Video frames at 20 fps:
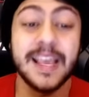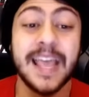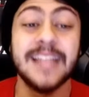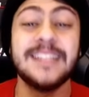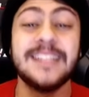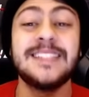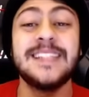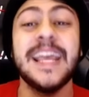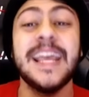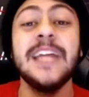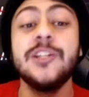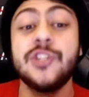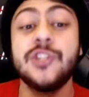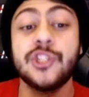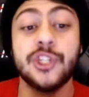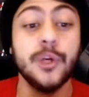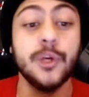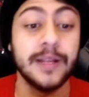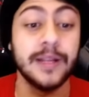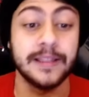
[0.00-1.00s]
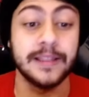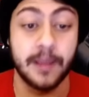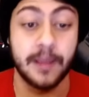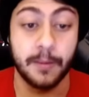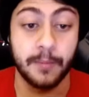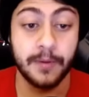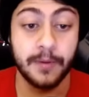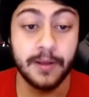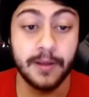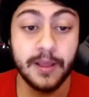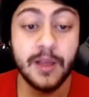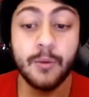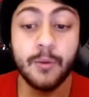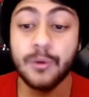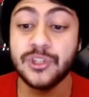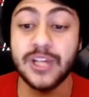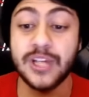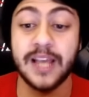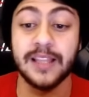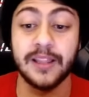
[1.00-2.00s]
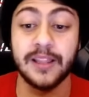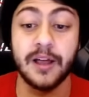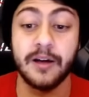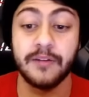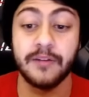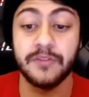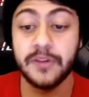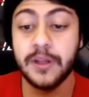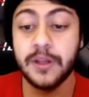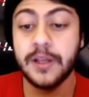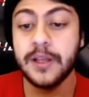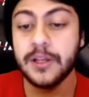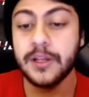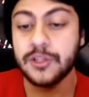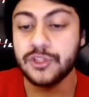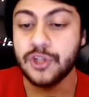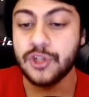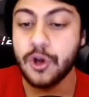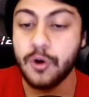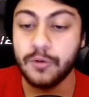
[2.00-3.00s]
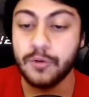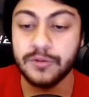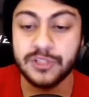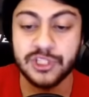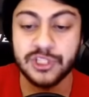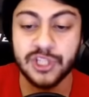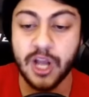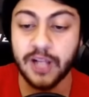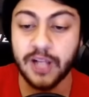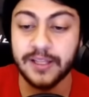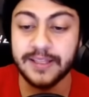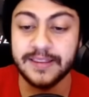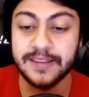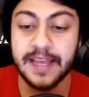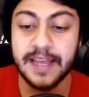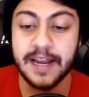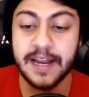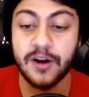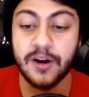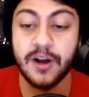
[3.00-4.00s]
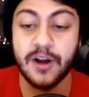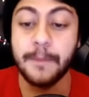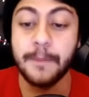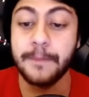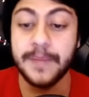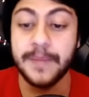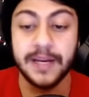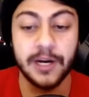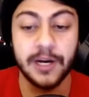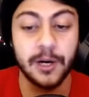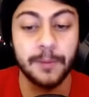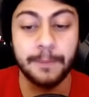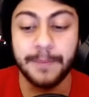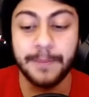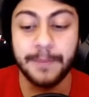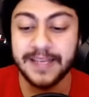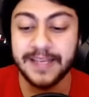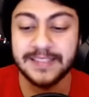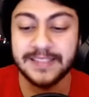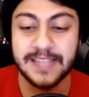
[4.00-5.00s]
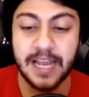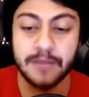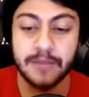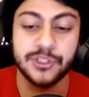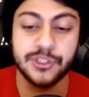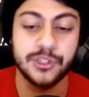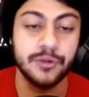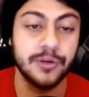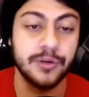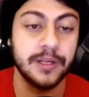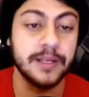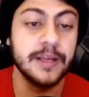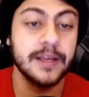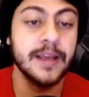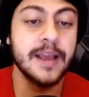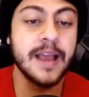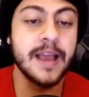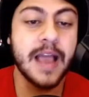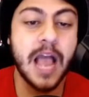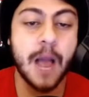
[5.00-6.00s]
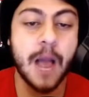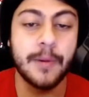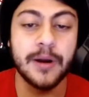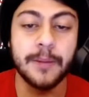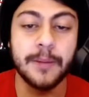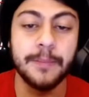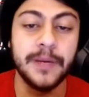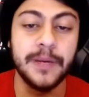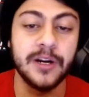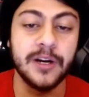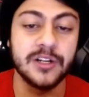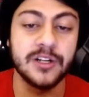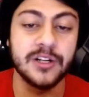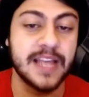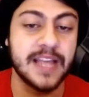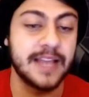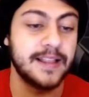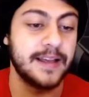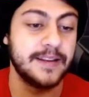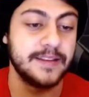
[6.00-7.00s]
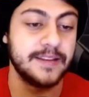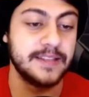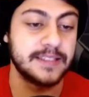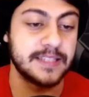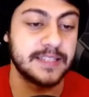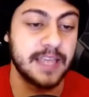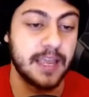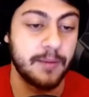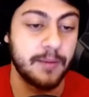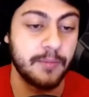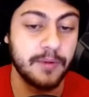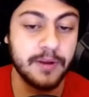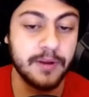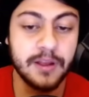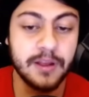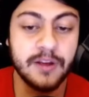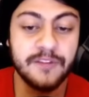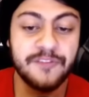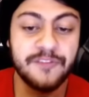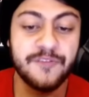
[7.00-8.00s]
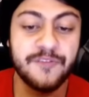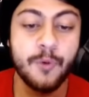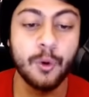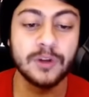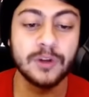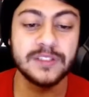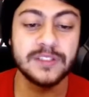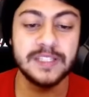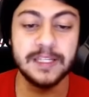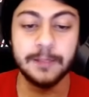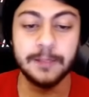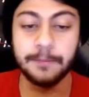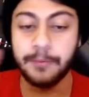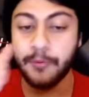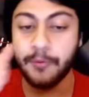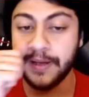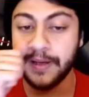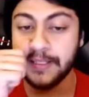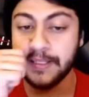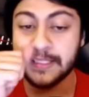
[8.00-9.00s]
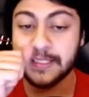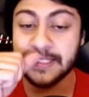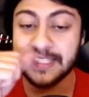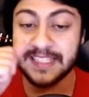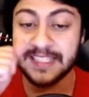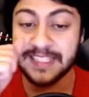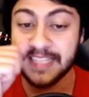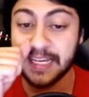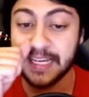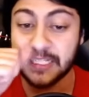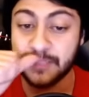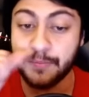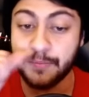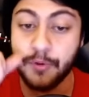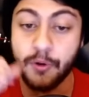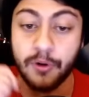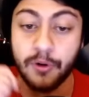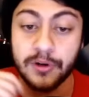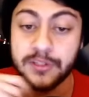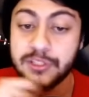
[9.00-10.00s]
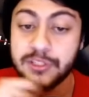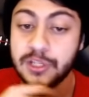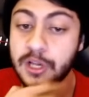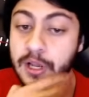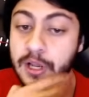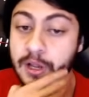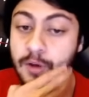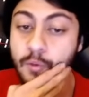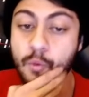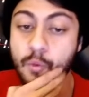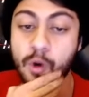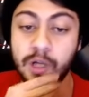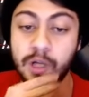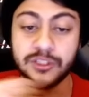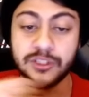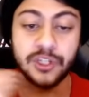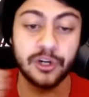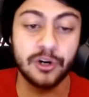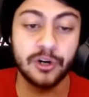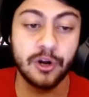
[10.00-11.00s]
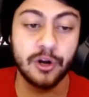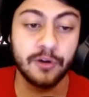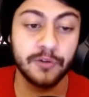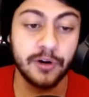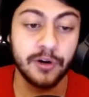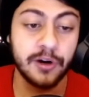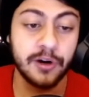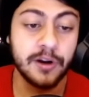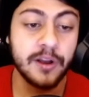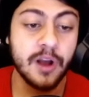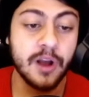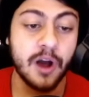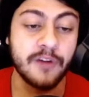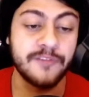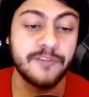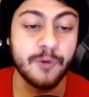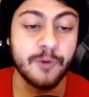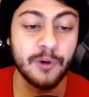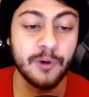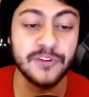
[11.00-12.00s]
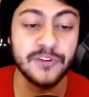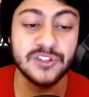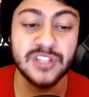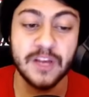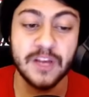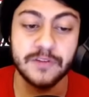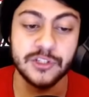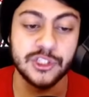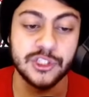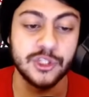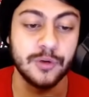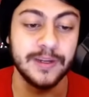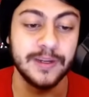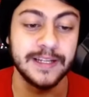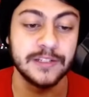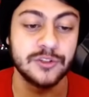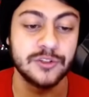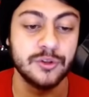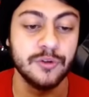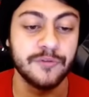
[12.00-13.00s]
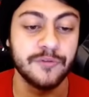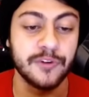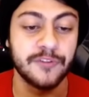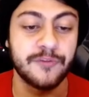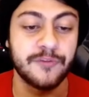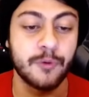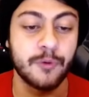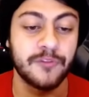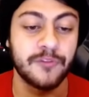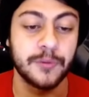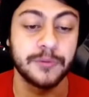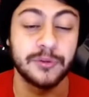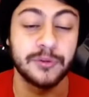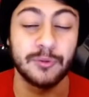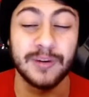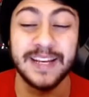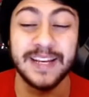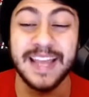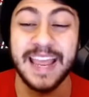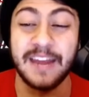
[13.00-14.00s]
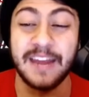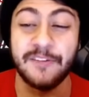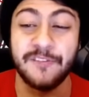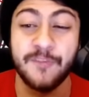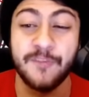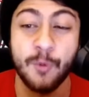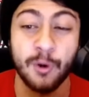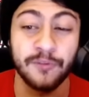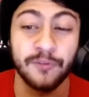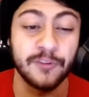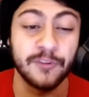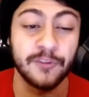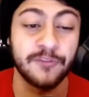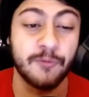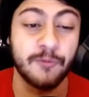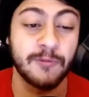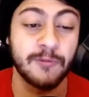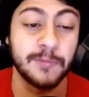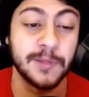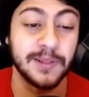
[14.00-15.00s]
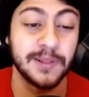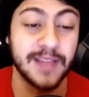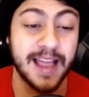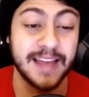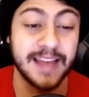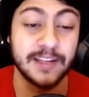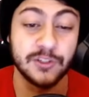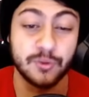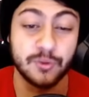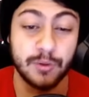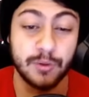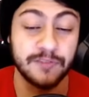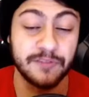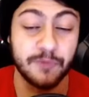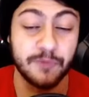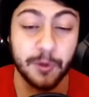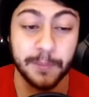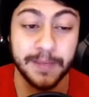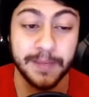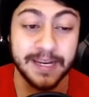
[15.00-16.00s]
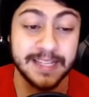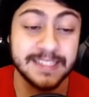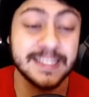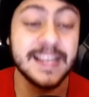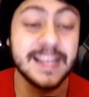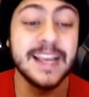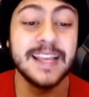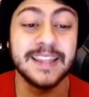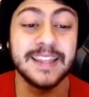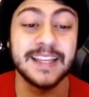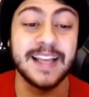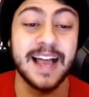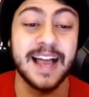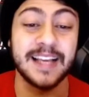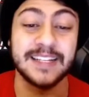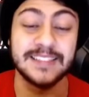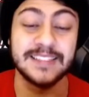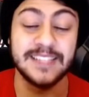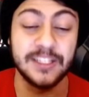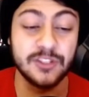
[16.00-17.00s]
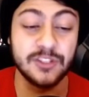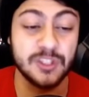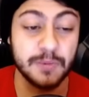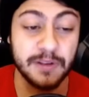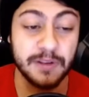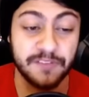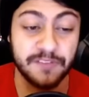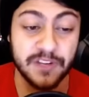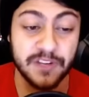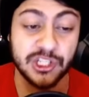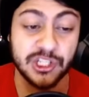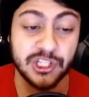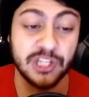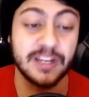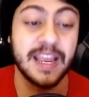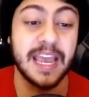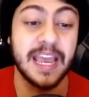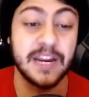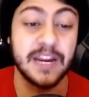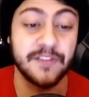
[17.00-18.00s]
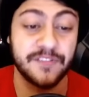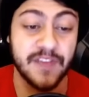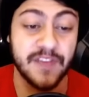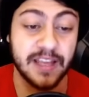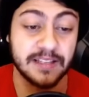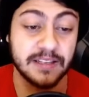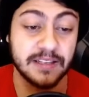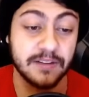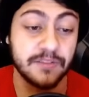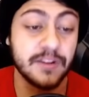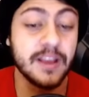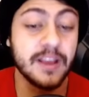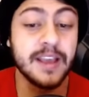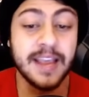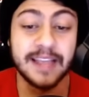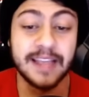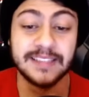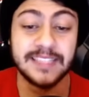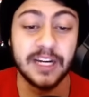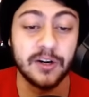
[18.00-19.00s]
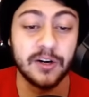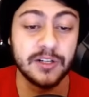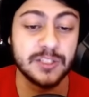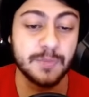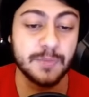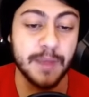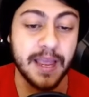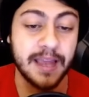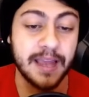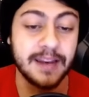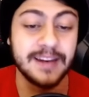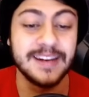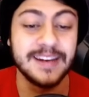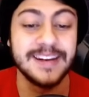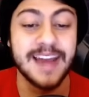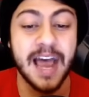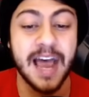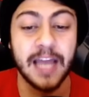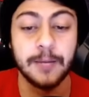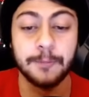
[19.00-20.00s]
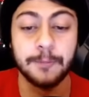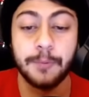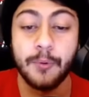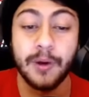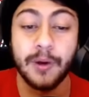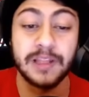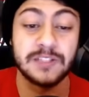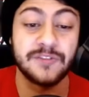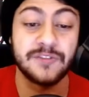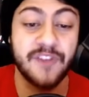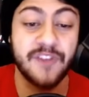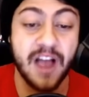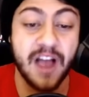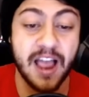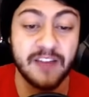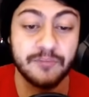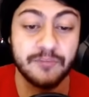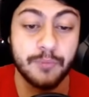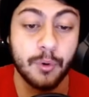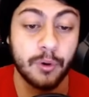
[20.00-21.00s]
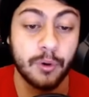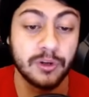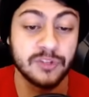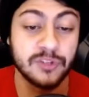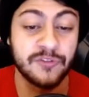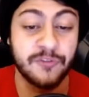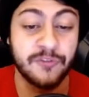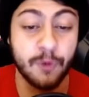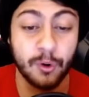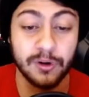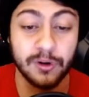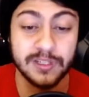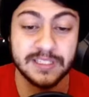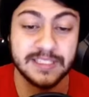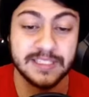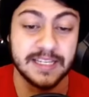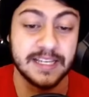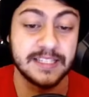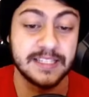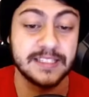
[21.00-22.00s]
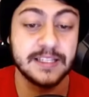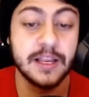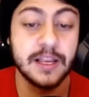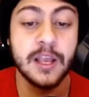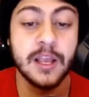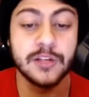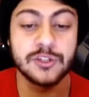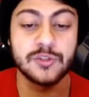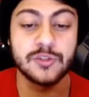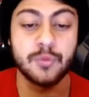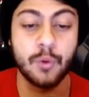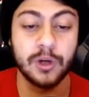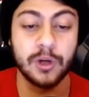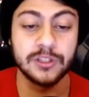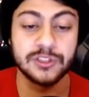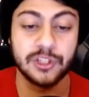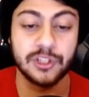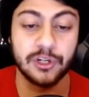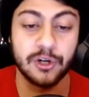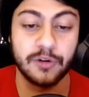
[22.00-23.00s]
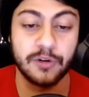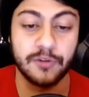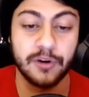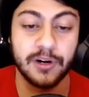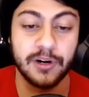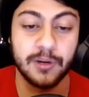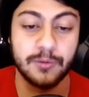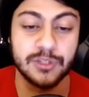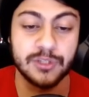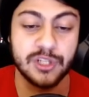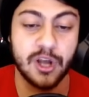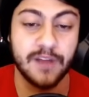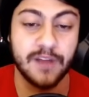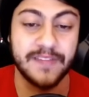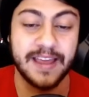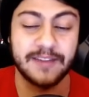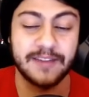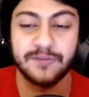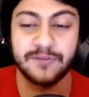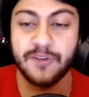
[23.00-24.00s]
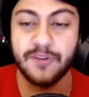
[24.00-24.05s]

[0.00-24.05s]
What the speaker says: and stayed shooting them, which I love. So solid there. Amir, big-time shooting. How about Amir's stat line in this game? 14 points, 6 boards, 1 turnover on 4 for 7 shooting and 2 for 4 from 3 and 4 for 4 from the line in 24 minutes. The guy continues to be efficient and effective. And Terrence Mann, 9 points, 5 boards, 4 assists, just 1 turnover, and it was on that